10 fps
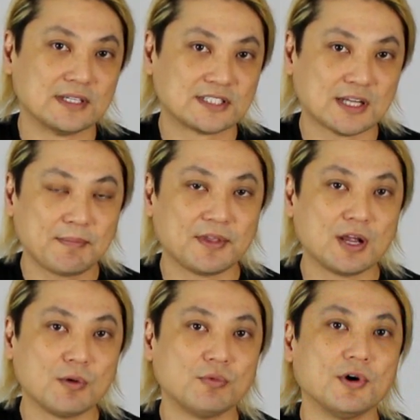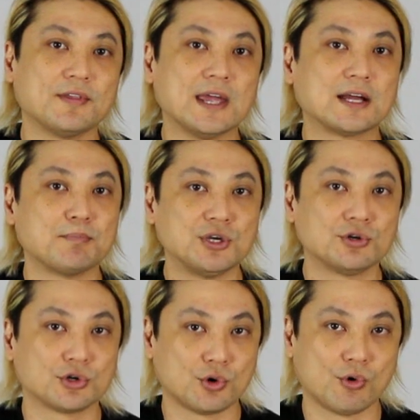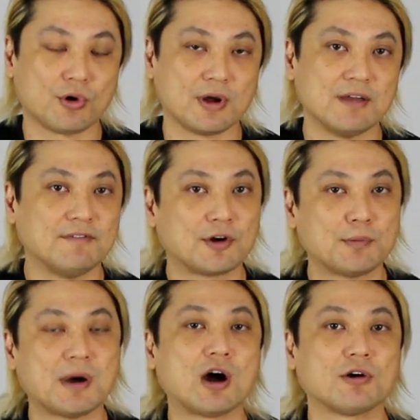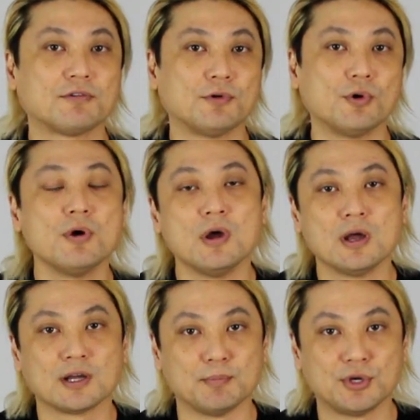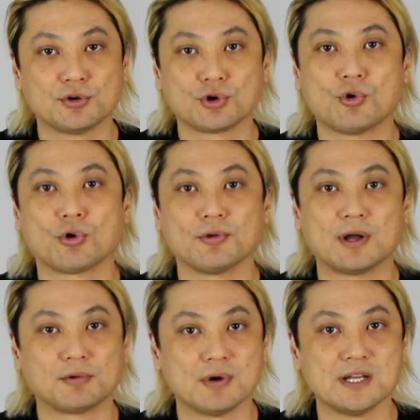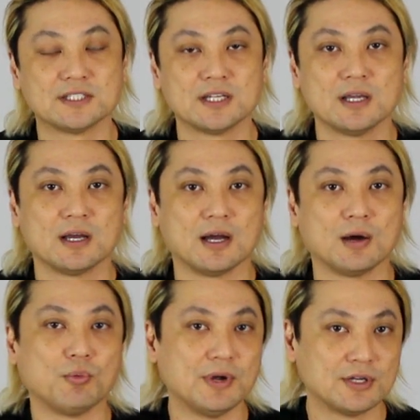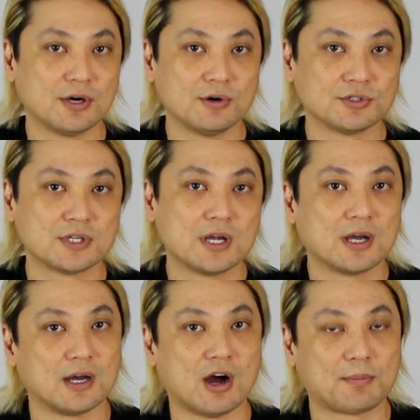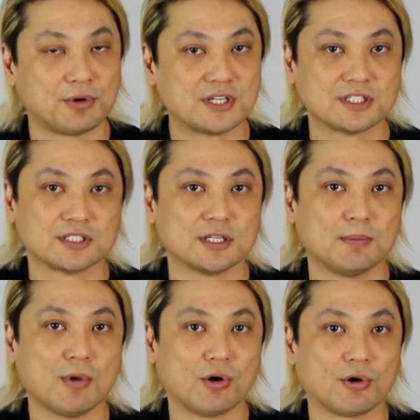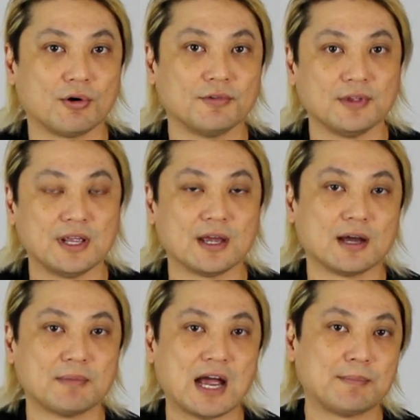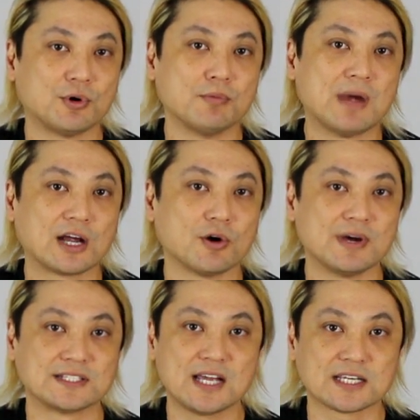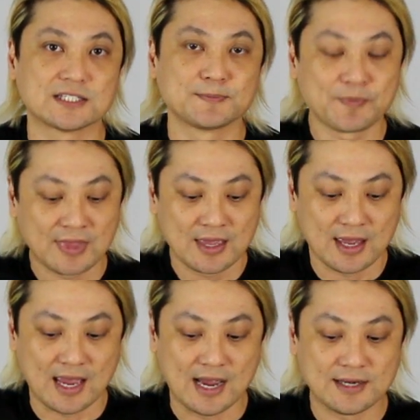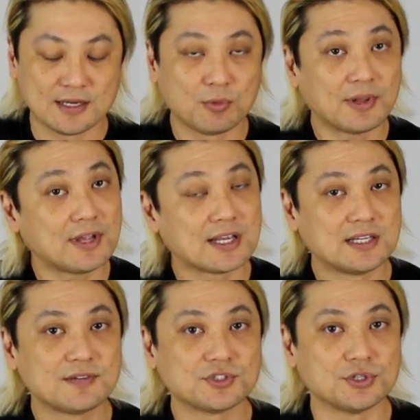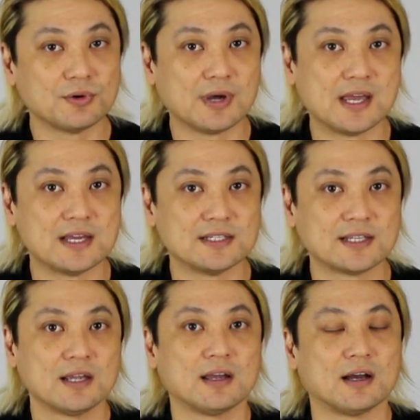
something with a computer core, a very powerful computer core that runs Windows operating system or the Apple Mac OS X. And what that gives you is